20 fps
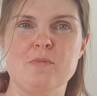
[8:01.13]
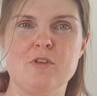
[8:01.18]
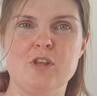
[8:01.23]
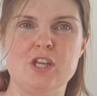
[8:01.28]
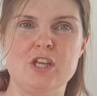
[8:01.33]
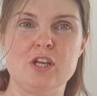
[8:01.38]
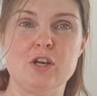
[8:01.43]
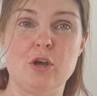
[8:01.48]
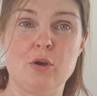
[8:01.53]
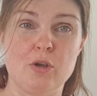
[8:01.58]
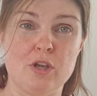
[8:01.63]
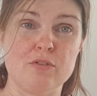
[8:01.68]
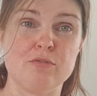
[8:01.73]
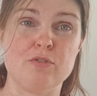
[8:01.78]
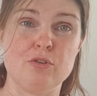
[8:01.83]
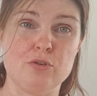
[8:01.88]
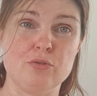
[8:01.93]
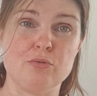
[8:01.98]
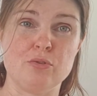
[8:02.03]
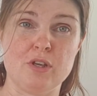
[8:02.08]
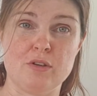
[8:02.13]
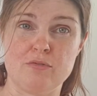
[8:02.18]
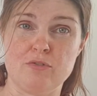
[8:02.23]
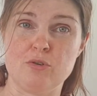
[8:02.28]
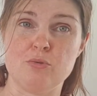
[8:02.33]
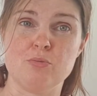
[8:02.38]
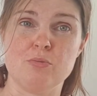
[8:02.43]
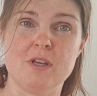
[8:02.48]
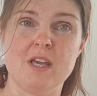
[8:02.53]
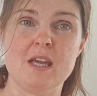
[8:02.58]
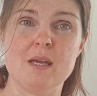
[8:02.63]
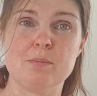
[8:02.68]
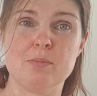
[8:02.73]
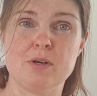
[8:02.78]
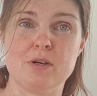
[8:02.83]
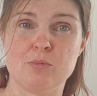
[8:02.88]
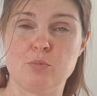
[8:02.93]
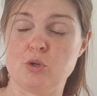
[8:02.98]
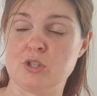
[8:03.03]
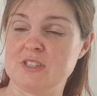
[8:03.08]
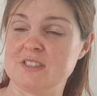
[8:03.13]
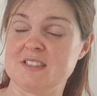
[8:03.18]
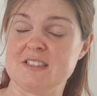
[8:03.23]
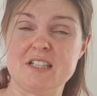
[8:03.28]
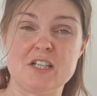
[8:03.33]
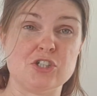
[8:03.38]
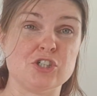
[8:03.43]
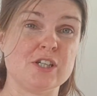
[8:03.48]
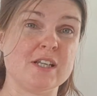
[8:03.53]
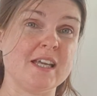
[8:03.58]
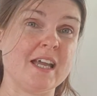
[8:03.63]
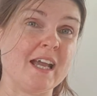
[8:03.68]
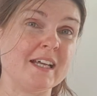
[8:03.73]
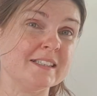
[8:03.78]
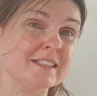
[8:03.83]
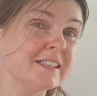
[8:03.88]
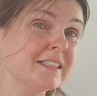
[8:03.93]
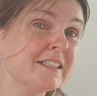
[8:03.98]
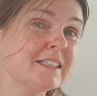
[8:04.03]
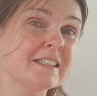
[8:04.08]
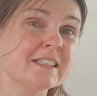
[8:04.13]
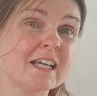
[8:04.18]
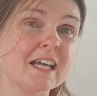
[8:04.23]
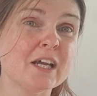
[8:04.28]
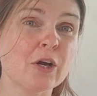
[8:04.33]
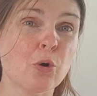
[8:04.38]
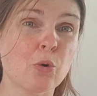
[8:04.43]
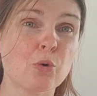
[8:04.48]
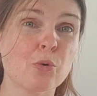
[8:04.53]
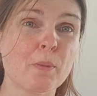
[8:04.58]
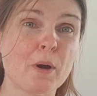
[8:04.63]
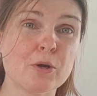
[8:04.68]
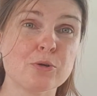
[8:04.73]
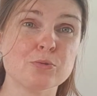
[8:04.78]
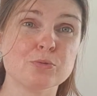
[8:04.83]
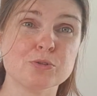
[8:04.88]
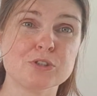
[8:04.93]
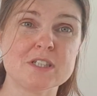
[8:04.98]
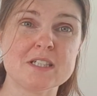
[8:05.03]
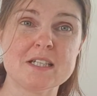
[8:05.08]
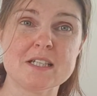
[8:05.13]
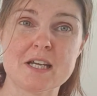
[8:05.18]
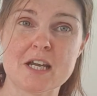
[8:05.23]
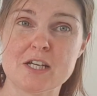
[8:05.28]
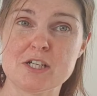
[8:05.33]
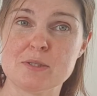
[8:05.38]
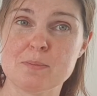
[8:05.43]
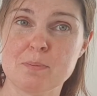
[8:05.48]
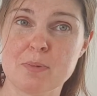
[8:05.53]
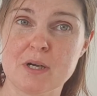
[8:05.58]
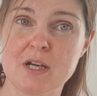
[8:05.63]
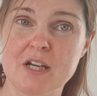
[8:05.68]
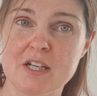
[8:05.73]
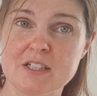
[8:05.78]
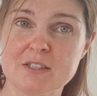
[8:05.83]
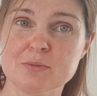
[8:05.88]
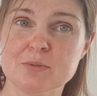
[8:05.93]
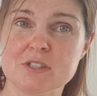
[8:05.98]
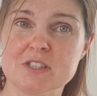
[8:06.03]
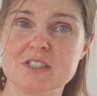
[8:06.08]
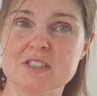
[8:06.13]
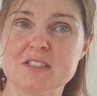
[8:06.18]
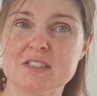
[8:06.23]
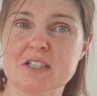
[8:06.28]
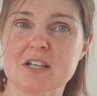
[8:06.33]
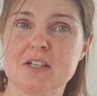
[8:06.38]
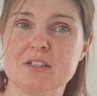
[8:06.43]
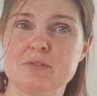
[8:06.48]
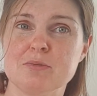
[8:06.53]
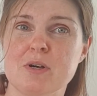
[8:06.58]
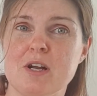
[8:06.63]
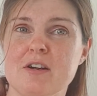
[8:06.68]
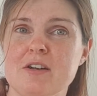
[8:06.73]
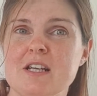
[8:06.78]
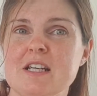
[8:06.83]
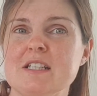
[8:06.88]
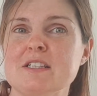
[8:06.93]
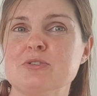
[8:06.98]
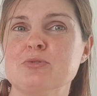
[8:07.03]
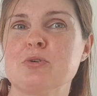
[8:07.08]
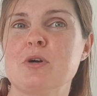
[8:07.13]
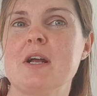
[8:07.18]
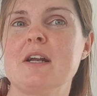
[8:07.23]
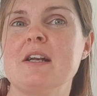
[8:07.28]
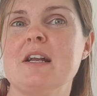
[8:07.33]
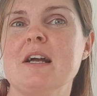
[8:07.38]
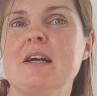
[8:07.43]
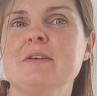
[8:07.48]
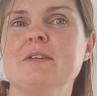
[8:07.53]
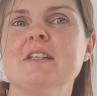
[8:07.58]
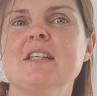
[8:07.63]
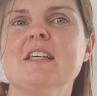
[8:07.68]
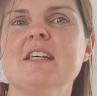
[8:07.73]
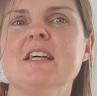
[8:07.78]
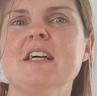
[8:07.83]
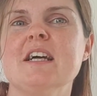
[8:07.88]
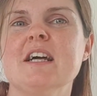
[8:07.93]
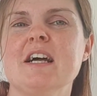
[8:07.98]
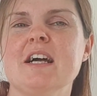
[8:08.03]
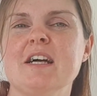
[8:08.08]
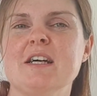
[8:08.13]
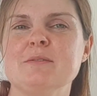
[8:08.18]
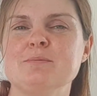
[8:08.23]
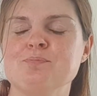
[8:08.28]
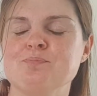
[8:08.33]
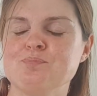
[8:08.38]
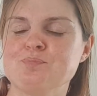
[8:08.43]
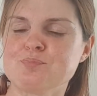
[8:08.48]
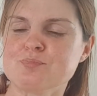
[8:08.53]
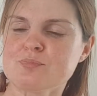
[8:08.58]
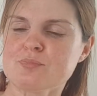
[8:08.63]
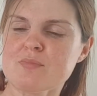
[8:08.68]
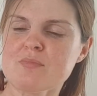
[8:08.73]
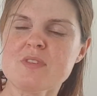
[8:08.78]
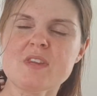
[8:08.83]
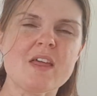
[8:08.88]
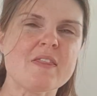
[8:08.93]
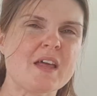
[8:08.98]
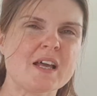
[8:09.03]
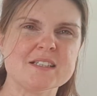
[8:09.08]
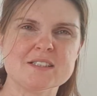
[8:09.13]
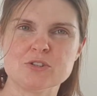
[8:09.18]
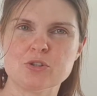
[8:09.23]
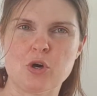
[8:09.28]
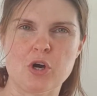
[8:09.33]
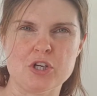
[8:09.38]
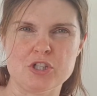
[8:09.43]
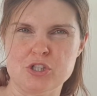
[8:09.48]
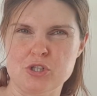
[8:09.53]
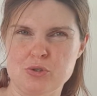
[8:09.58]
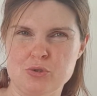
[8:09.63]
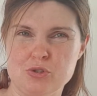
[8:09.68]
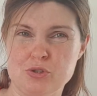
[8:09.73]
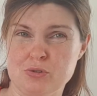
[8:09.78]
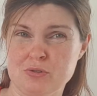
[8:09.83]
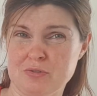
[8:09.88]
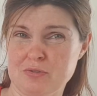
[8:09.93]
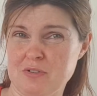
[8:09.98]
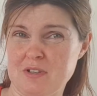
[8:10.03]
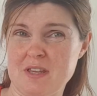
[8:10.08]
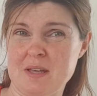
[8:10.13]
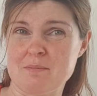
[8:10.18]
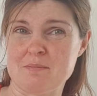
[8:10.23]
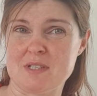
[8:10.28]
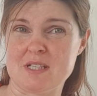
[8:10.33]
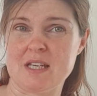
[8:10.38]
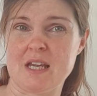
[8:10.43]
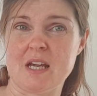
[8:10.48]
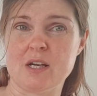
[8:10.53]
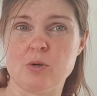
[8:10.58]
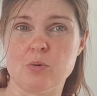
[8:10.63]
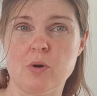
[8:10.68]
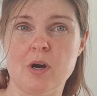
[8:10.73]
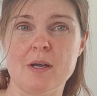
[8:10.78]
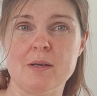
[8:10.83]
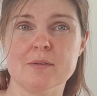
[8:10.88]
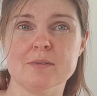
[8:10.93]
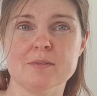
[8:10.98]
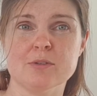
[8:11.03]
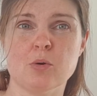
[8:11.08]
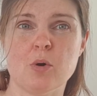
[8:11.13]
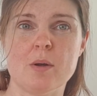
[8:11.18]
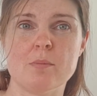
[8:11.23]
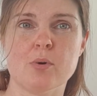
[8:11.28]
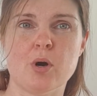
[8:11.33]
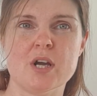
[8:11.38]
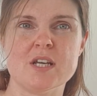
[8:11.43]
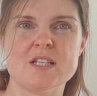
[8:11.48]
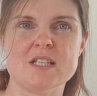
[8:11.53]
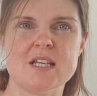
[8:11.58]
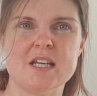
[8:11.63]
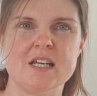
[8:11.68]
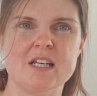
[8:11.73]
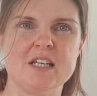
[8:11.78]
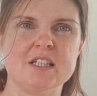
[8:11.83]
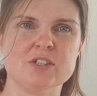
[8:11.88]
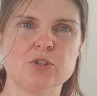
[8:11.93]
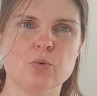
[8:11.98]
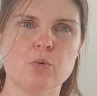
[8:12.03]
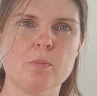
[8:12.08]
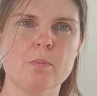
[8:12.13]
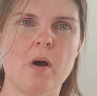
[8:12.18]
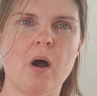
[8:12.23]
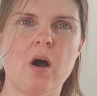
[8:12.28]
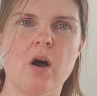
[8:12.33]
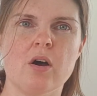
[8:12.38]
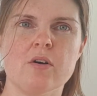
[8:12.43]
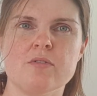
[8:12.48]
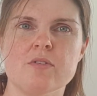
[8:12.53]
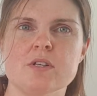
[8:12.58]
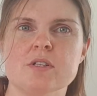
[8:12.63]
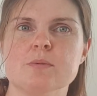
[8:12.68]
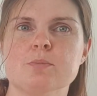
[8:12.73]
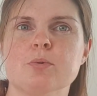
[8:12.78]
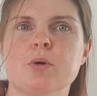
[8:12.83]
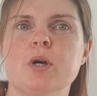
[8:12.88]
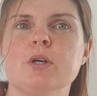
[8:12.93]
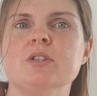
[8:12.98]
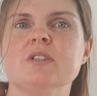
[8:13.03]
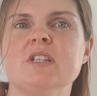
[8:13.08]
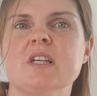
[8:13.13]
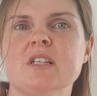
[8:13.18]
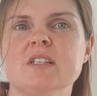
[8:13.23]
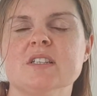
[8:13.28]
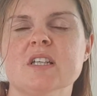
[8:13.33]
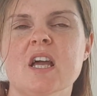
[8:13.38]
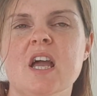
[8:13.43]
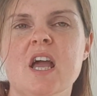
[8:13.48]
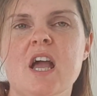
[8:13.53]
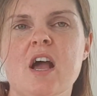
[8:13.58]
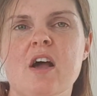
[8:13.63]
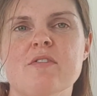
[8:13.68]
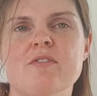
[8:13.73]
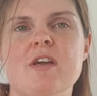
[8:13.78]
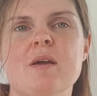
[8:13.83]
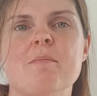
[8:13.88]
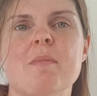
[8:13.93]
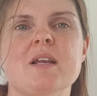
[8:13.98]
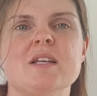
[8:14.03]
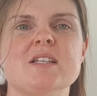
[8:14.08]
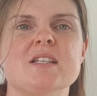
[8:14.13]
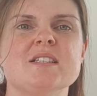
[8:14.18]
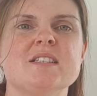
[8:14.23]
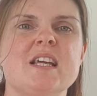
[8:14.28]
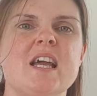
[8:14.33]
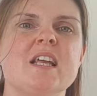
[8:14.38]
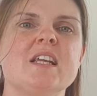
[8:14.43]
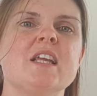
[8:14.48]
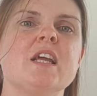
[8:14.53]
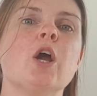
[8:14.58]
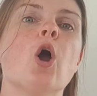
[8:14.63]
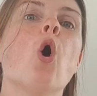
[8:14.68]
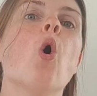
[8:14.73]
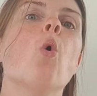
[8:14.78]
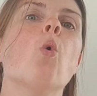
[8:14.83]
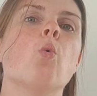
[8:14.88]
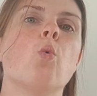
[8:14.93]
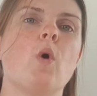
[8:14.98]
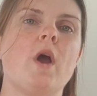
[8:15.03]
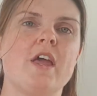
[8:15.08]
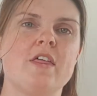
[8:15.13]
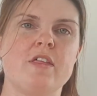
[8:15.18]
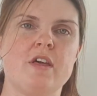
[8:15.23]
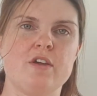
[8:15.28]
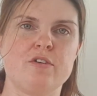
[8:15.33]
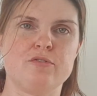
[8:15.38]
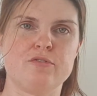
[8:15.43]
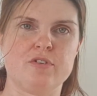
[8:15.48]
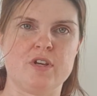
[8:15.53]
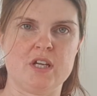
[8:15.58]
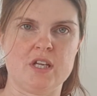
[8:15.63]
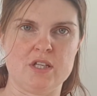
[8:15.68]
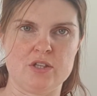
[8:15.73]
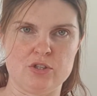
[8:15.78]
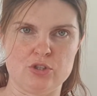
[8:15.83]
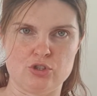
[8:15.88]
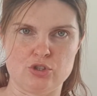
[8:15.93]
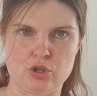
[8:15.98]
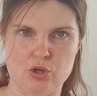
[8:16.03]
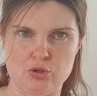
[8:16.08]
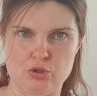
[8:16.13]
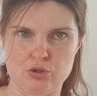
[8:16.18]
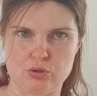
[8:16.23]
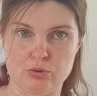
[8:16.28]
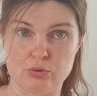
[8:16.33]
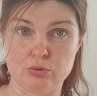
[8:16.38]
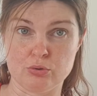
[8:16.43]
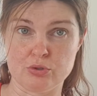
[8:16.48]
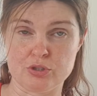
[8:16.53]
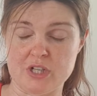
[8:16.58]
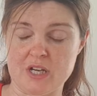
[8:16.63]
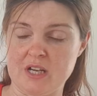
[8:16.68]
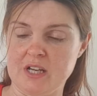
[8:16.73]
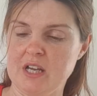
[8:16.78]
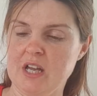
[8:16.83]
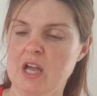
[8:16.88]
If you keep what is essentially a hormonal teenage bird, which is kind of where he is right now, that's not unusual for them to get quite bitey, and it's all part of this process of them understanding where they fit in the social order.